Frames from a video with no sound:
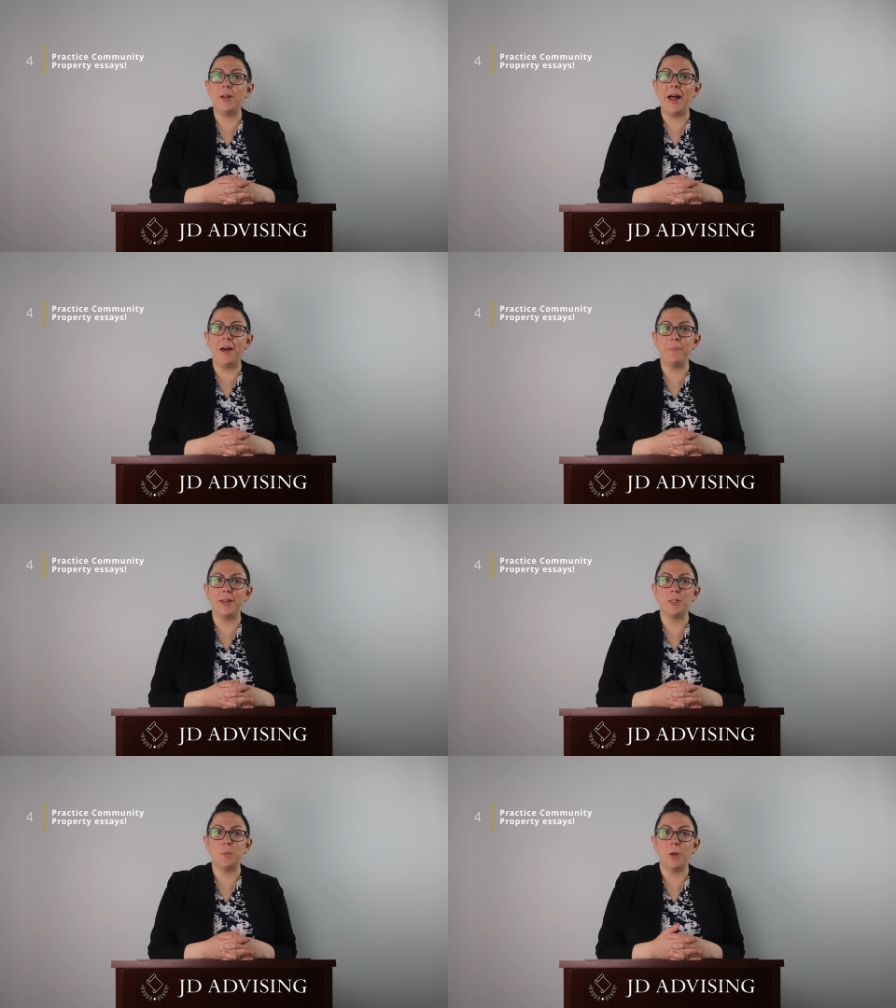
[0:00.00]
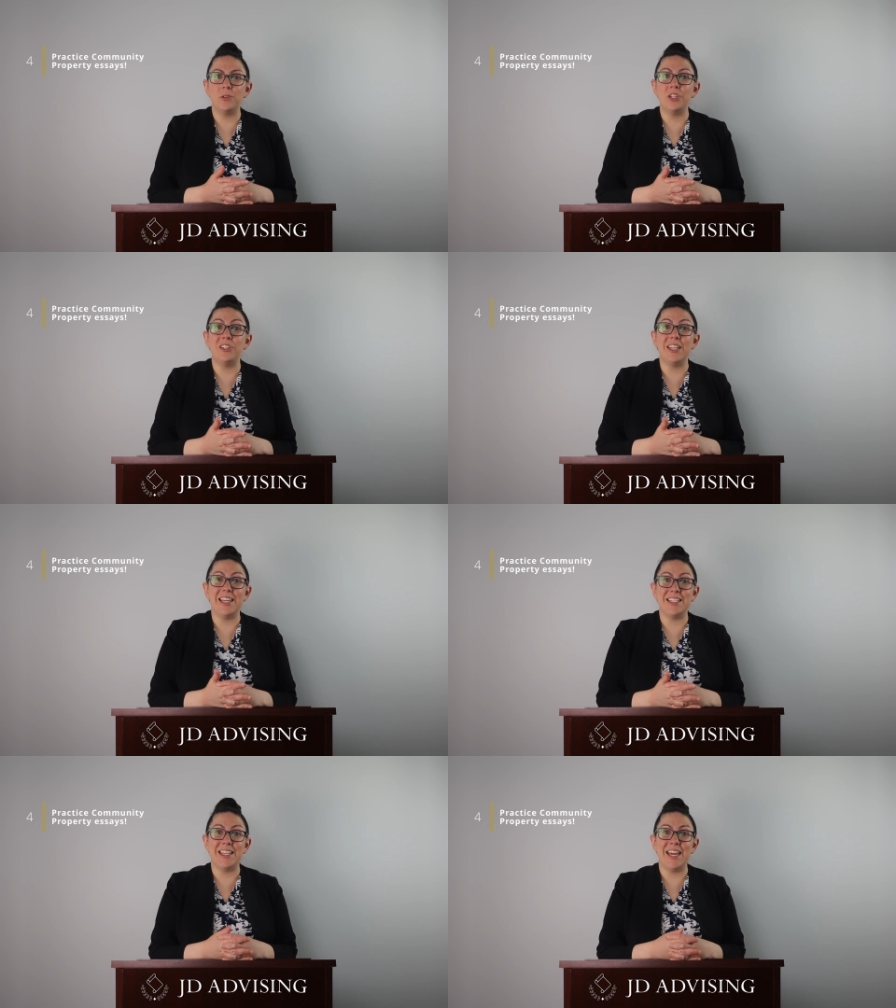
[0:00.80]
will help expose you to
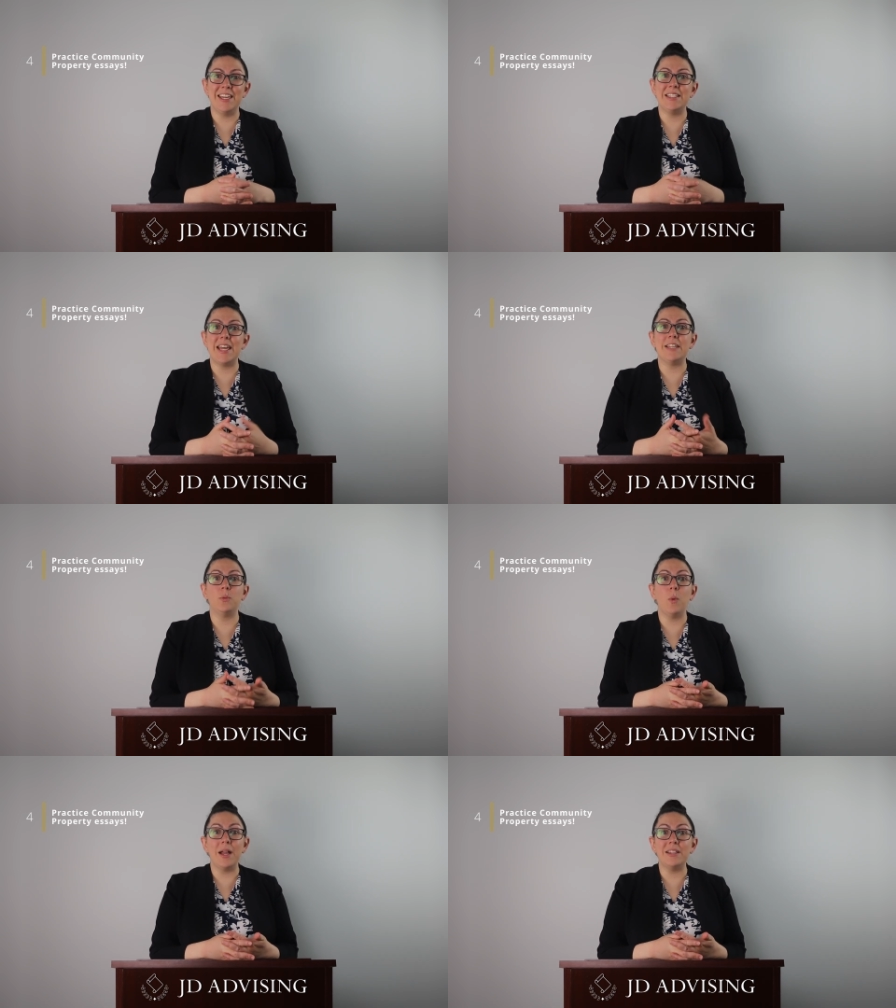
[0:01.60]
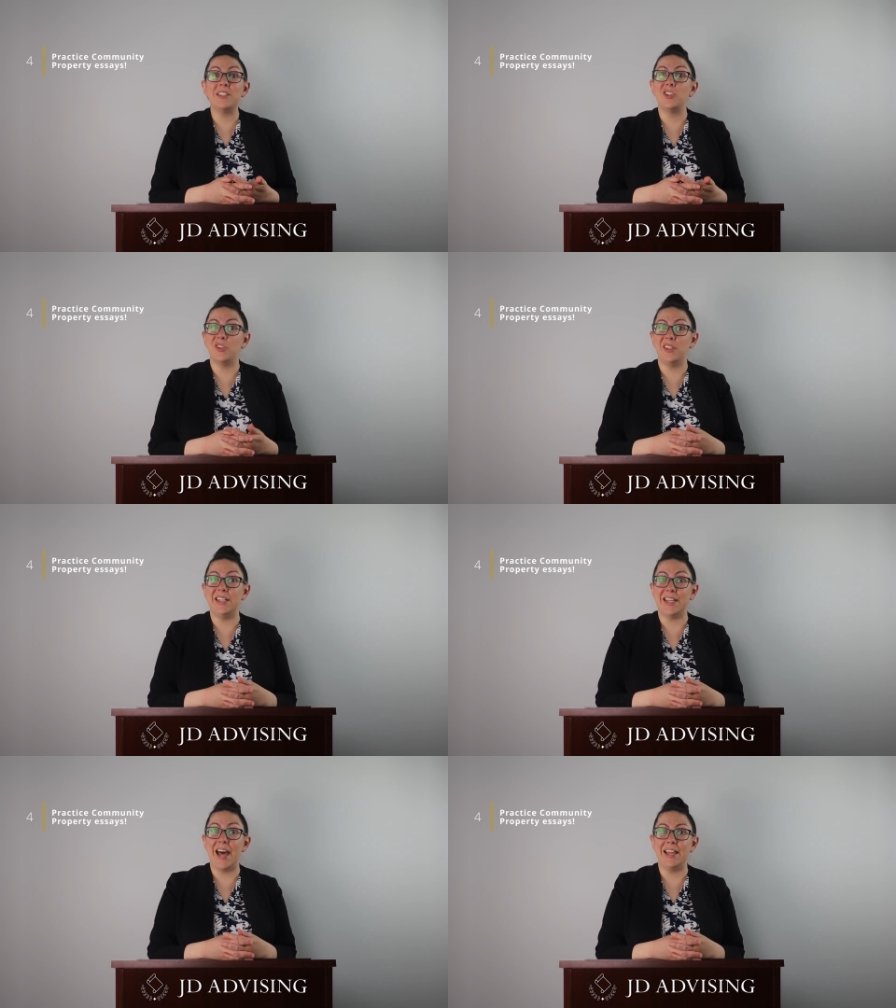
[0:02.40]
these things as well as to
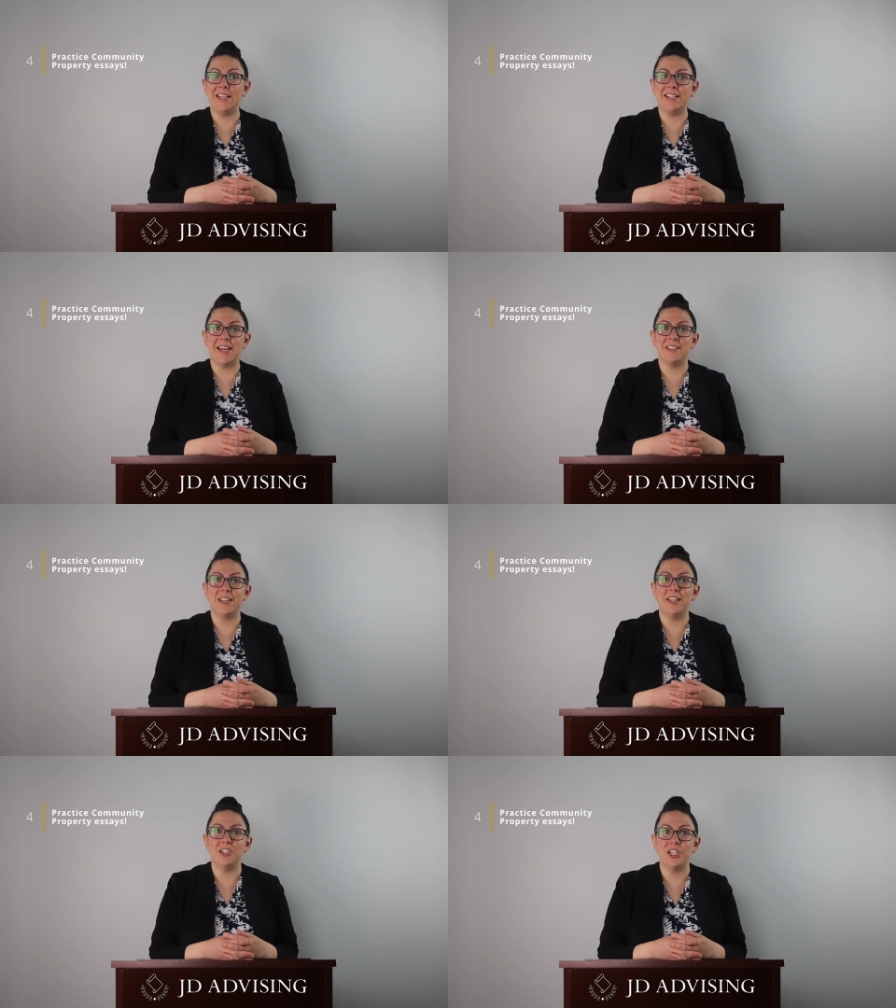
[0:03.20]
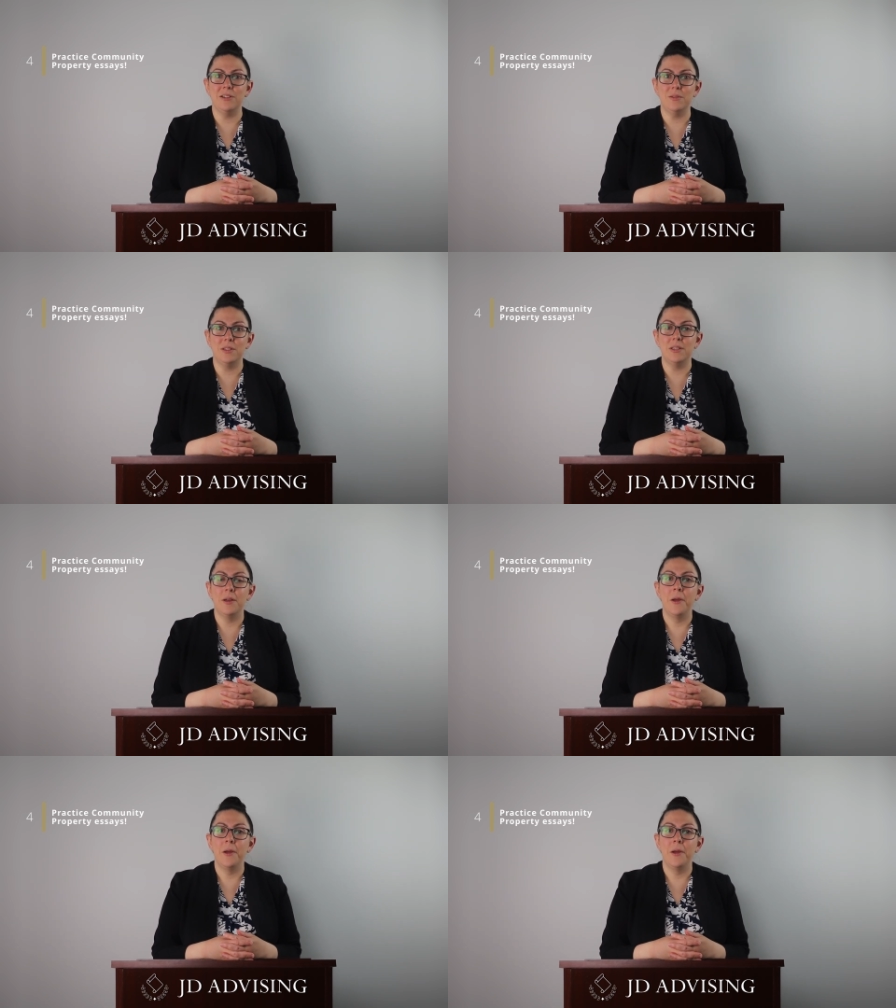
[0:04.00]
these highly tested issues.